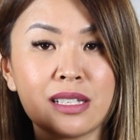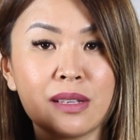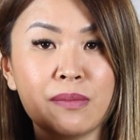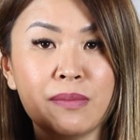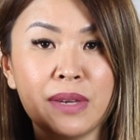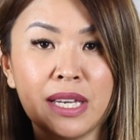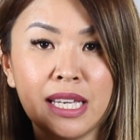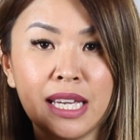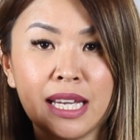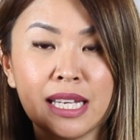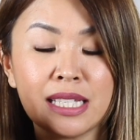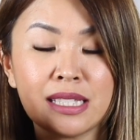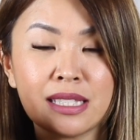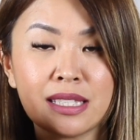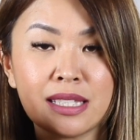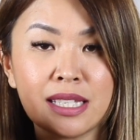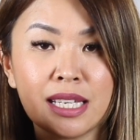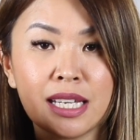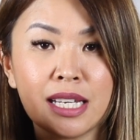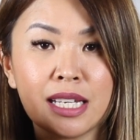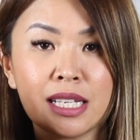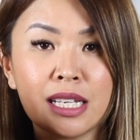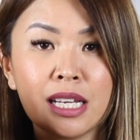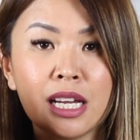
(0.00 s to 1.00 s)
to me and
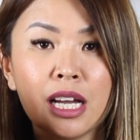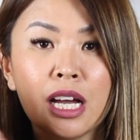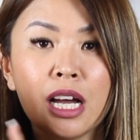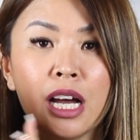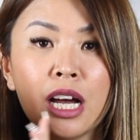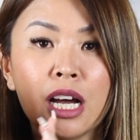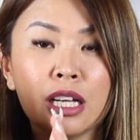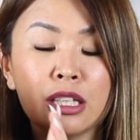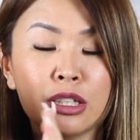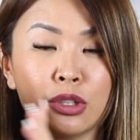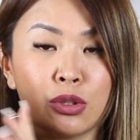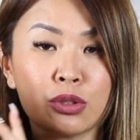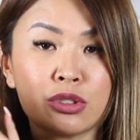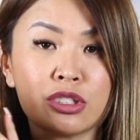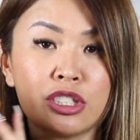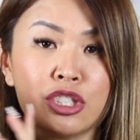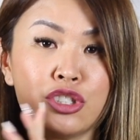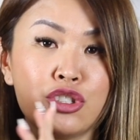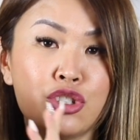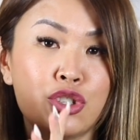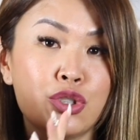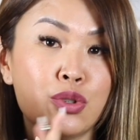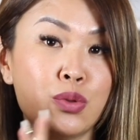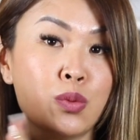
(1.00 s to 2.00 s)
said, look,
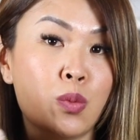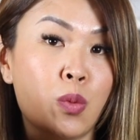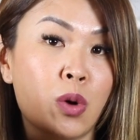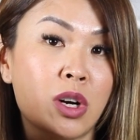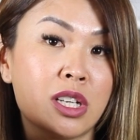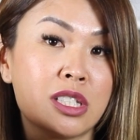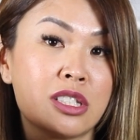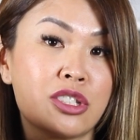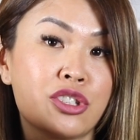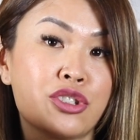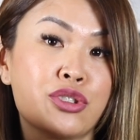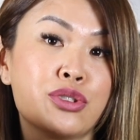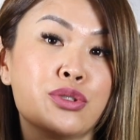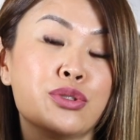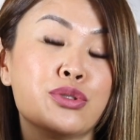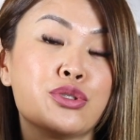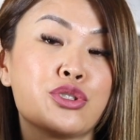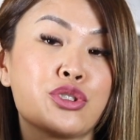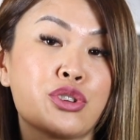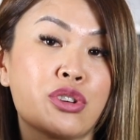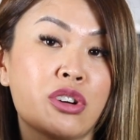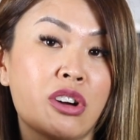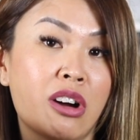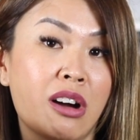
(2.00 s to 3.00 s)
did you want to
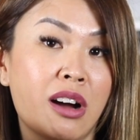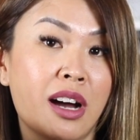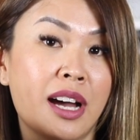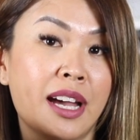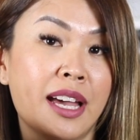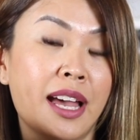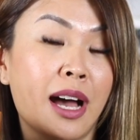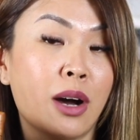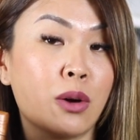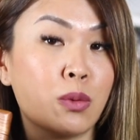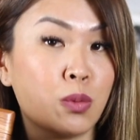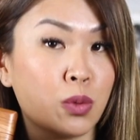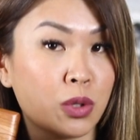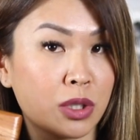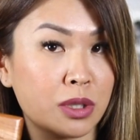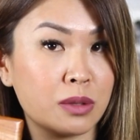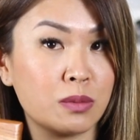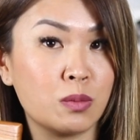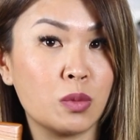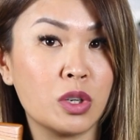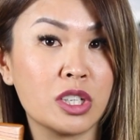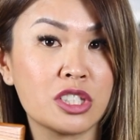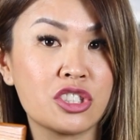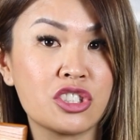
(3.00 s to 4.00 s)
try our
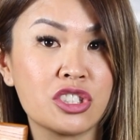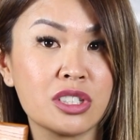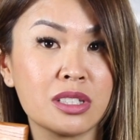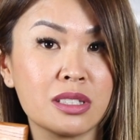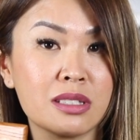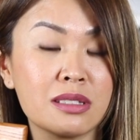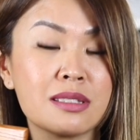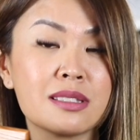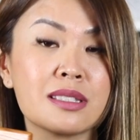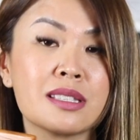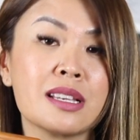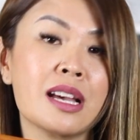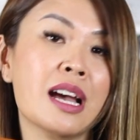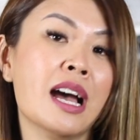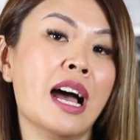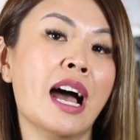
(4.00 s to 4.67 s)
wooden watches?